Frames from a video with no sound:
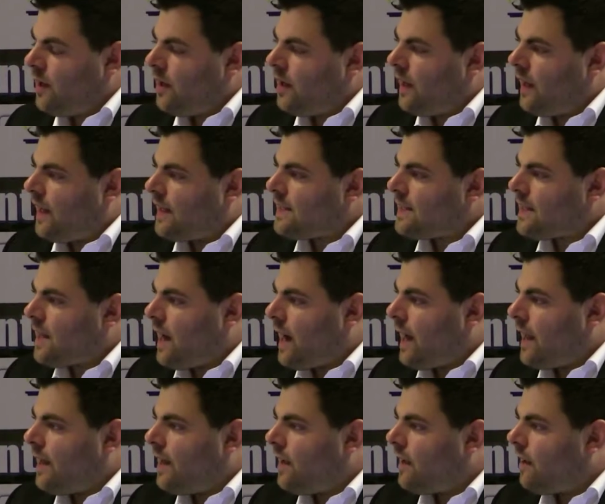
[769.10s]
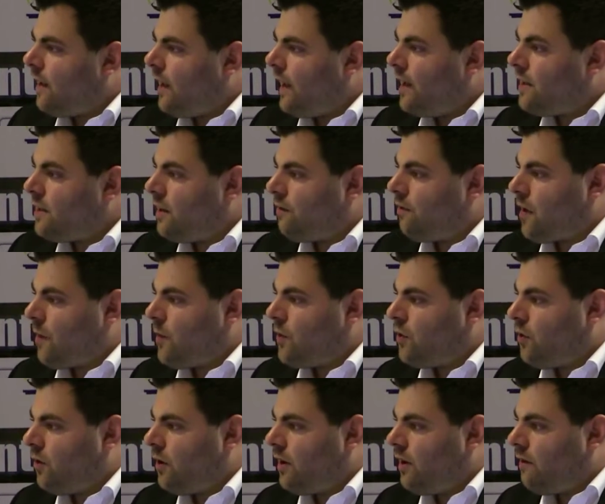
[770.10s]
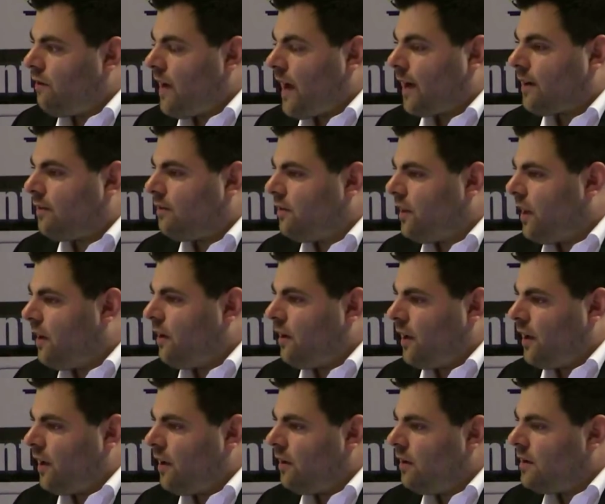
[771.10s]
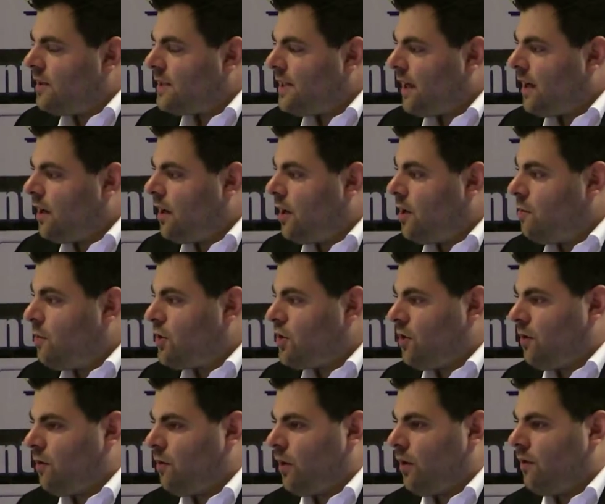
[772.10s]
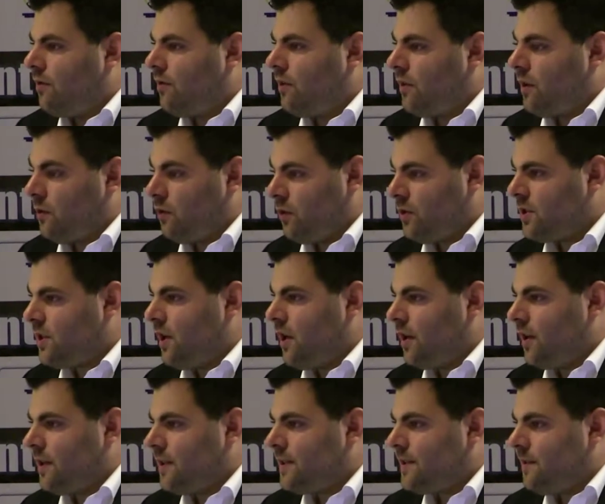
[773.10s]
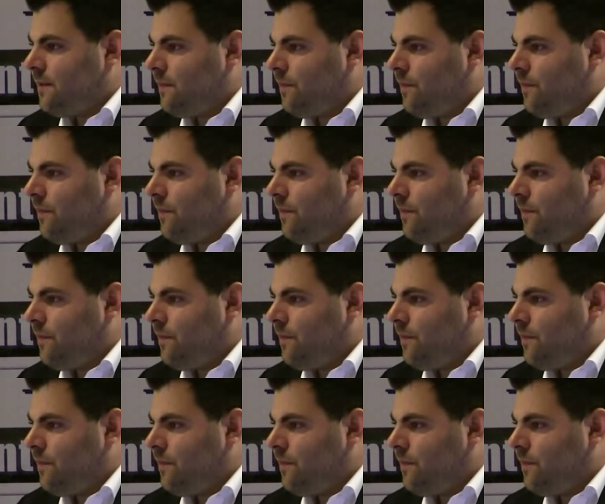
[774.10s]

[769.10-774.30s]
has higher anti-inflammatory effects than a single inhibition of one of those targets.